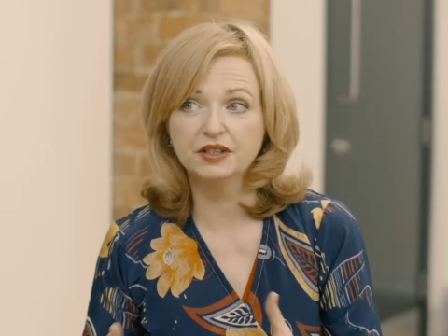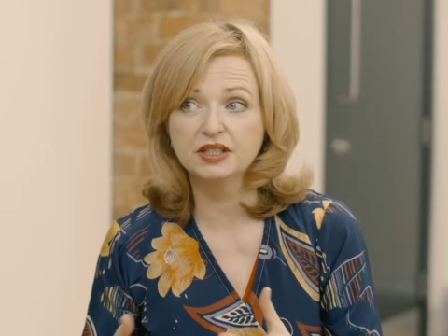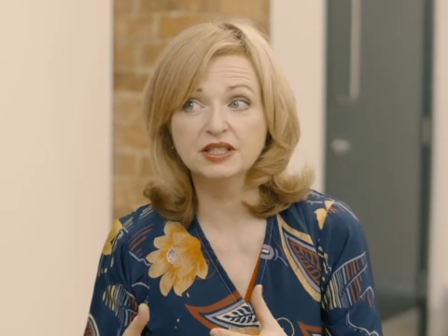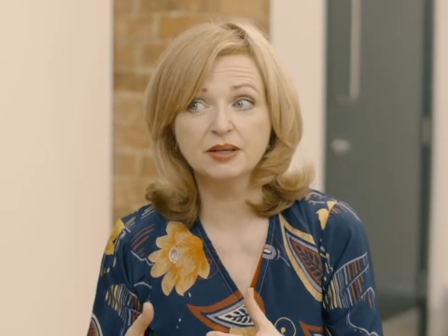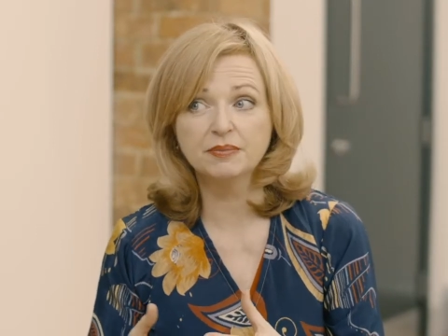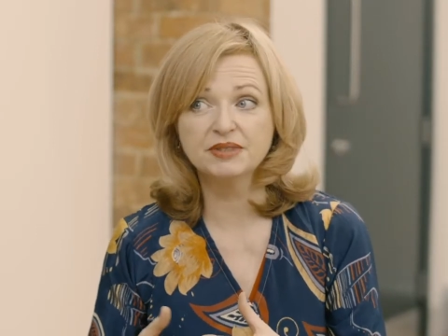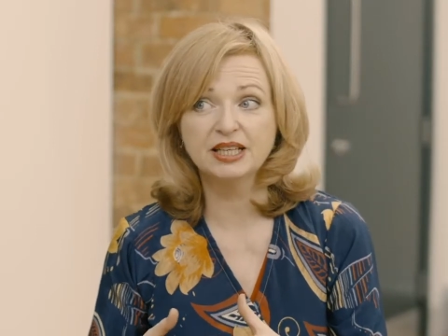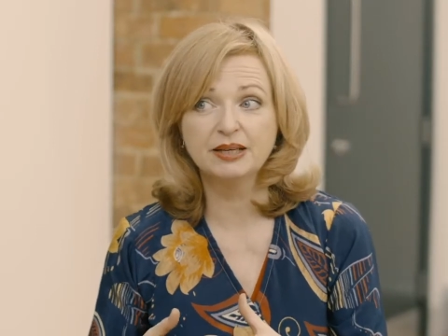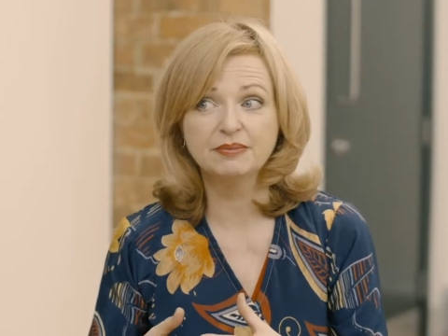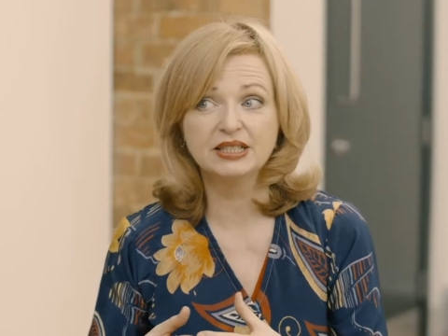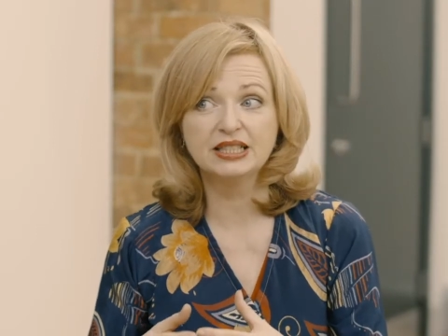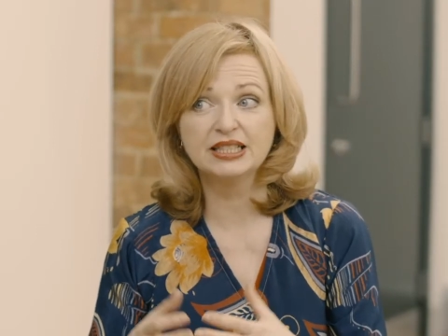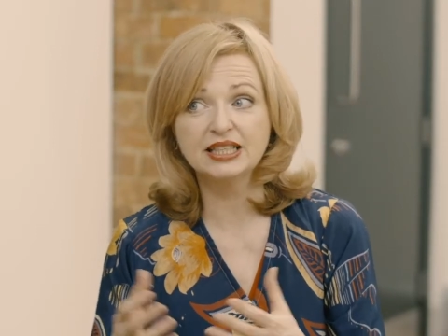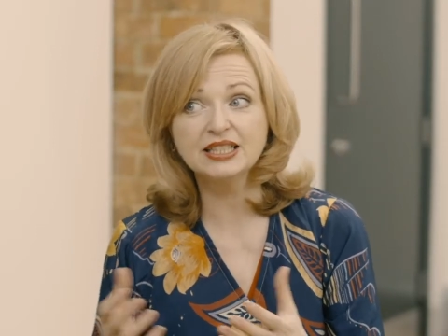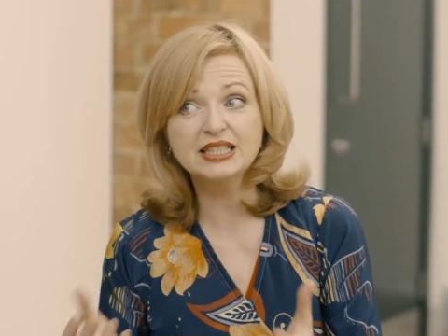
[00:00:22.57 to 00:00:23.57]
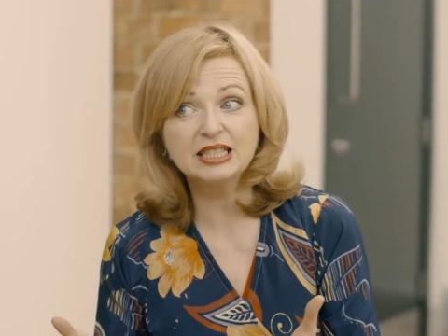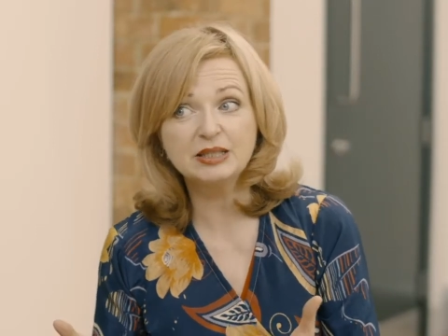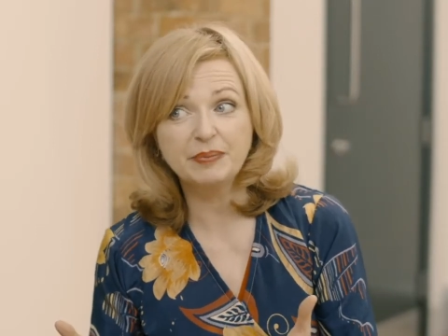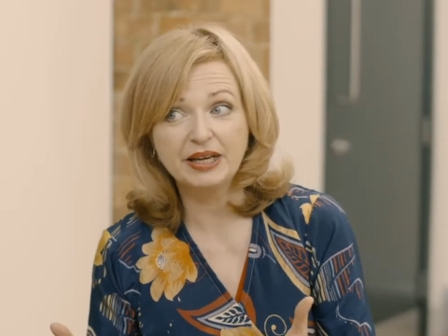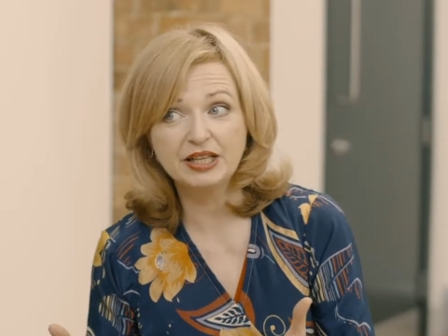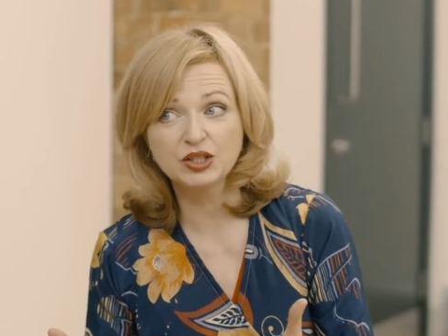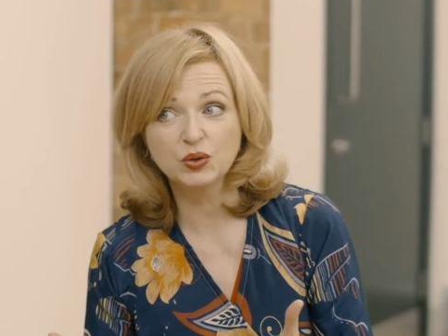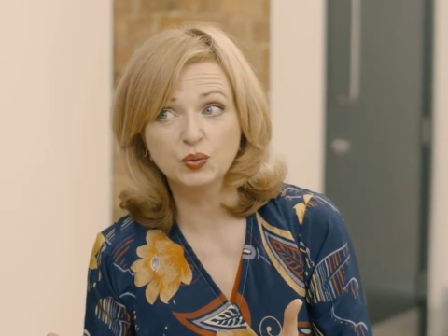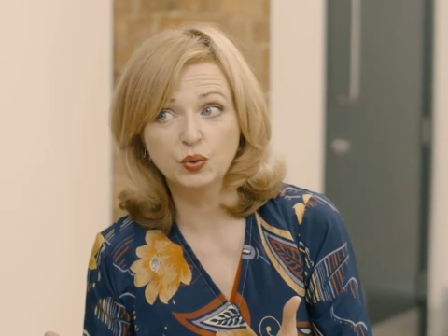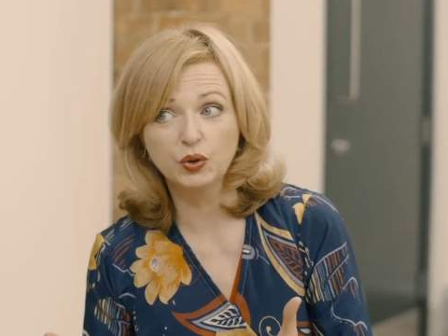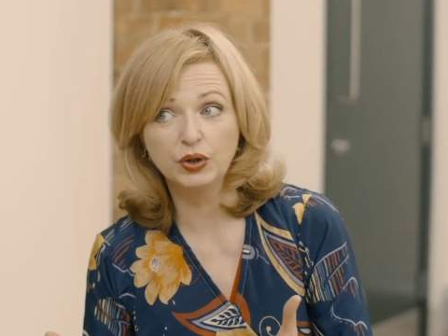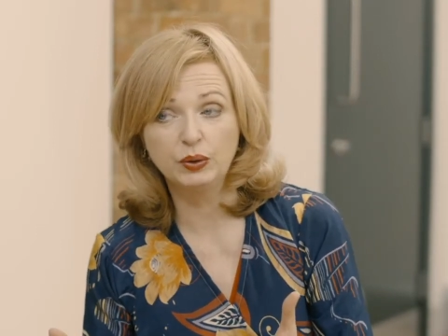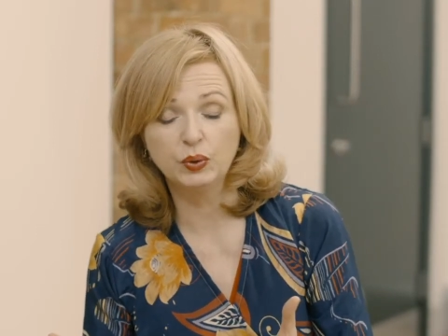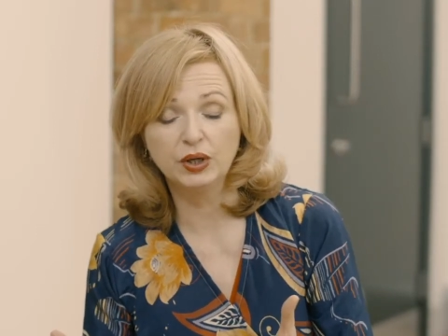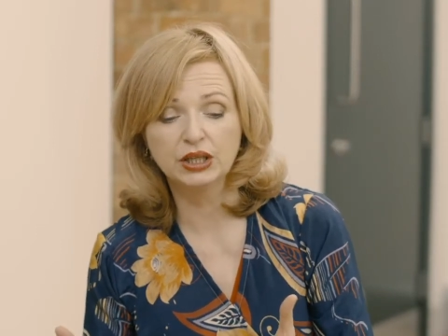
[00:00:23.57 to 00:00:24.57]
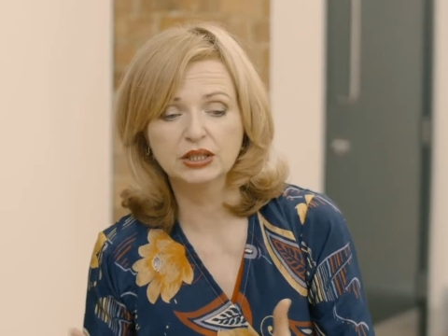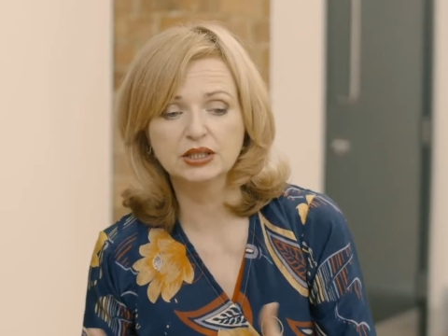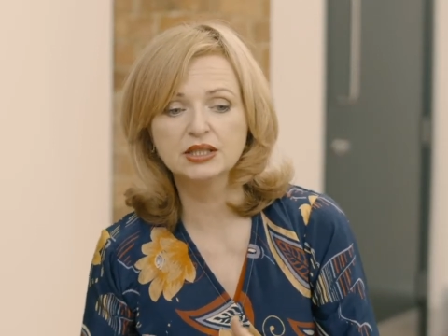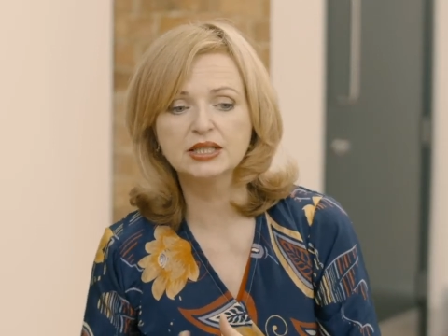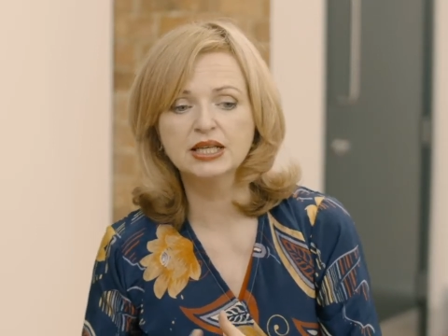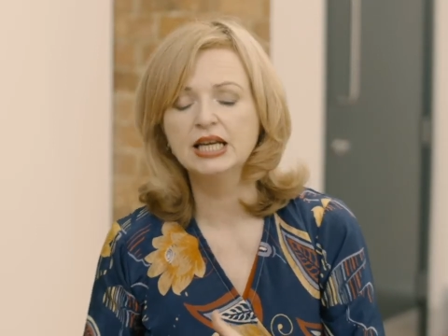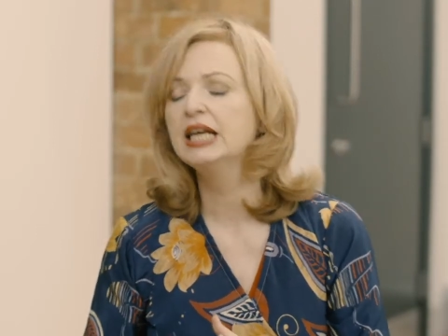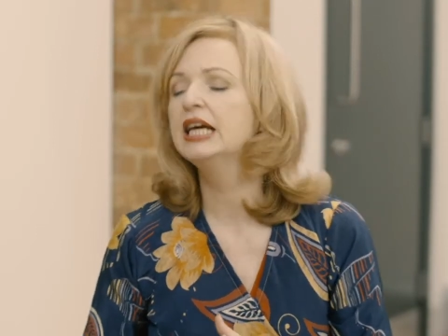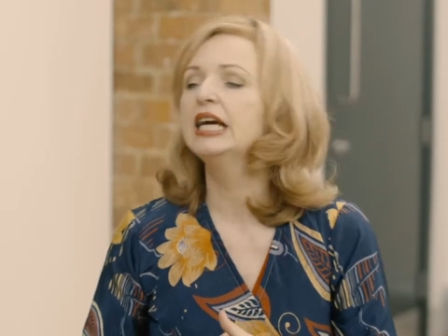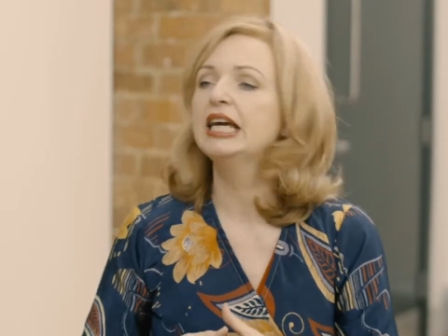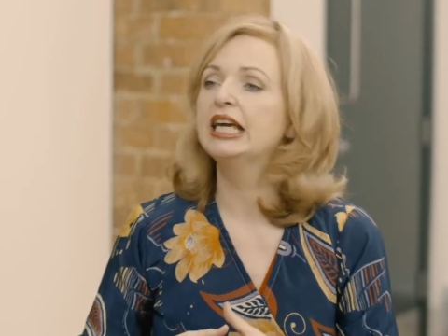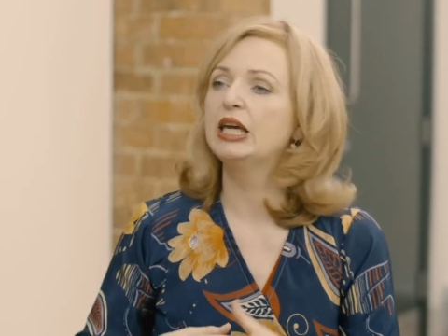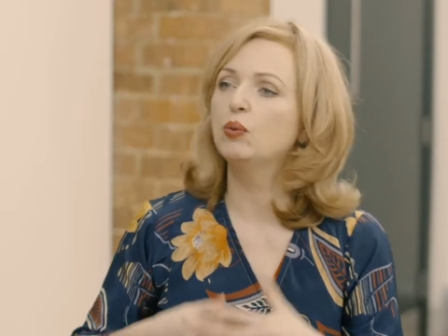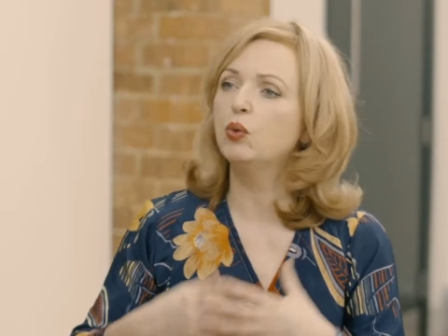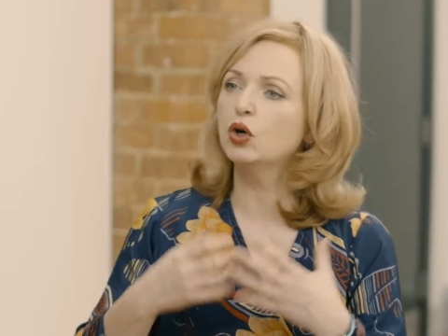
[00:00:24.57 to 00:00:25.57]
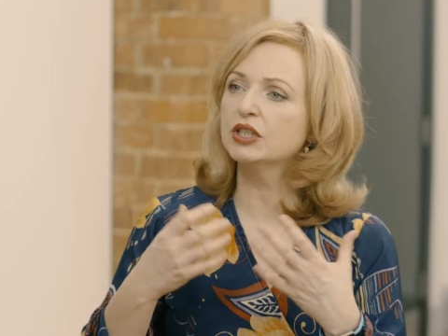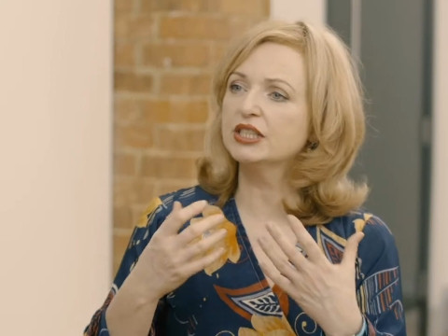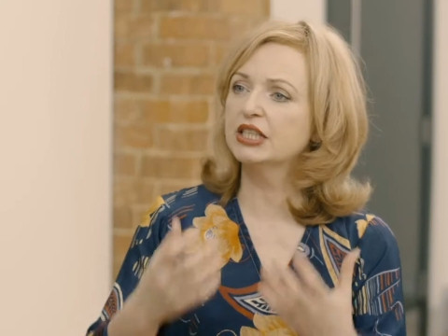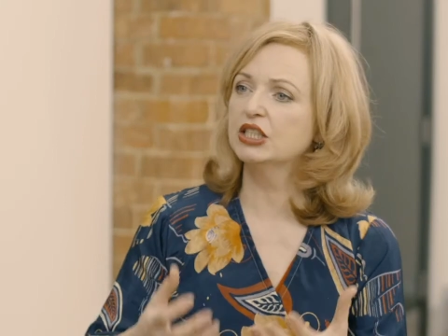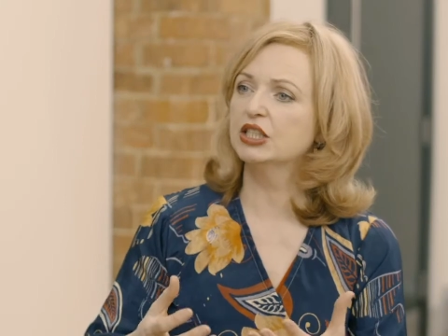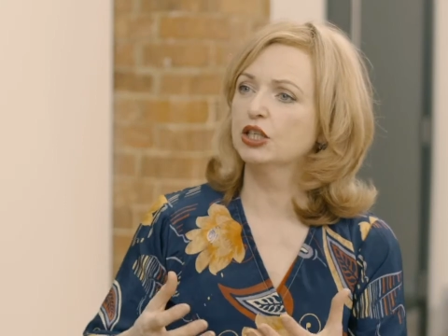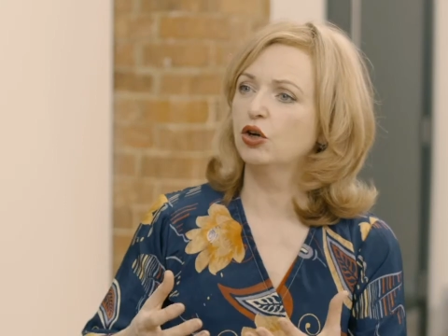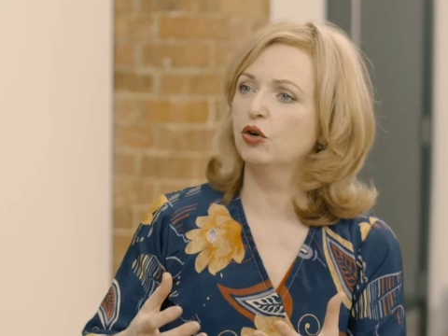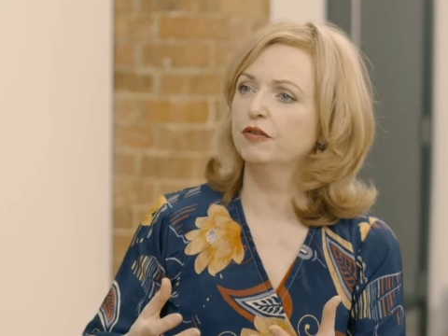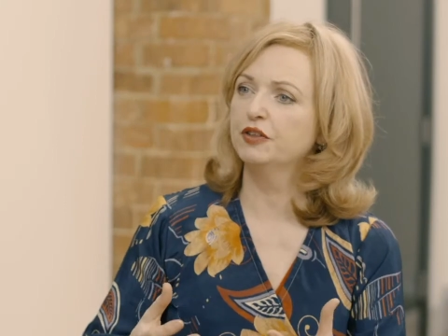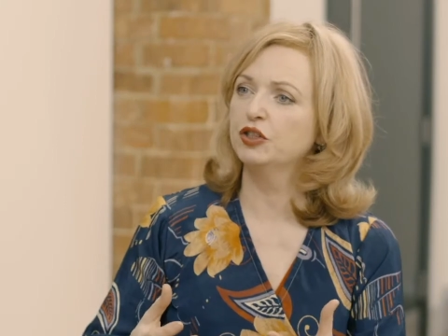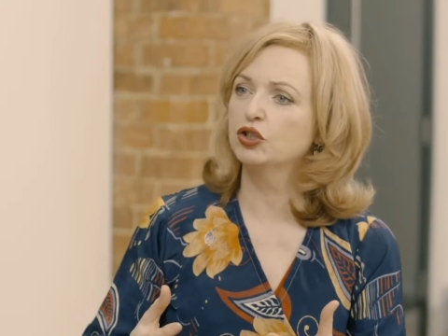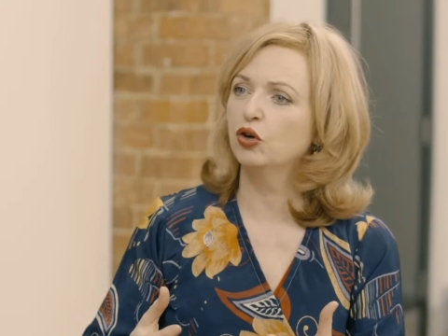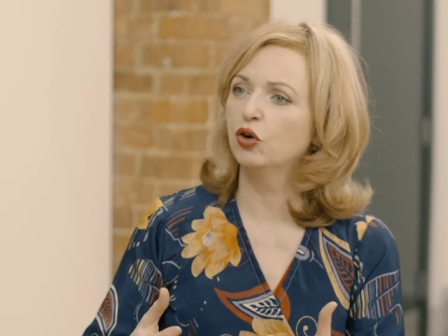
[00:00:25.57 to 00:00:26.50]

and sometimes it doesn't depend on what he wears, he walks into the coffee